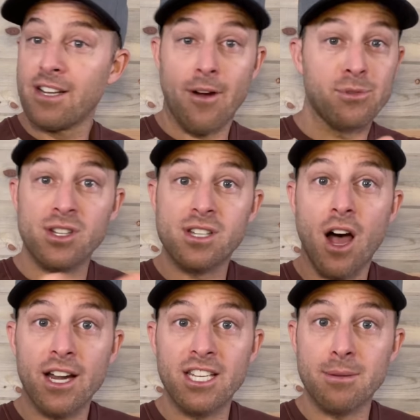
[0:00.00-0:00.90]
if I'm just
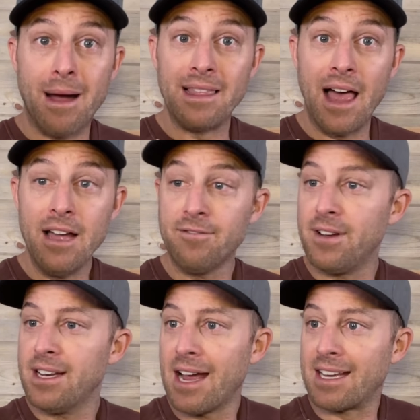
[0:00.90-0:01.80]
talking to my live
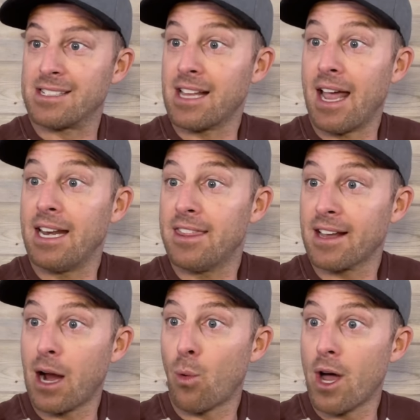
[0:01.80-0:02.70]
feed, I can say
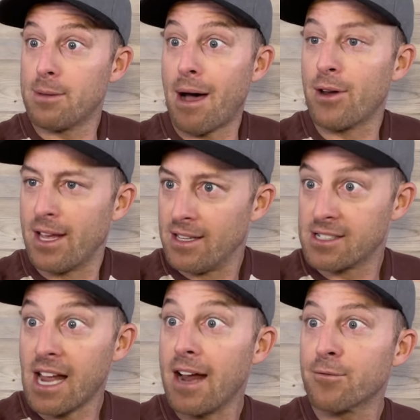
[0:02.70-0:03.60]
anything I want about
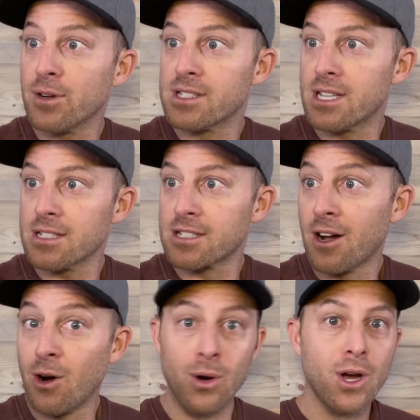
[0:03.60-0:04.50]
San
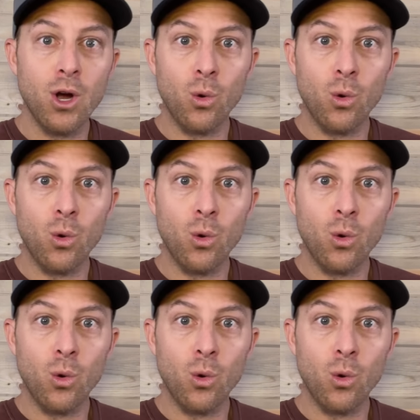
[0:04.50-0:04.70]
Francisco,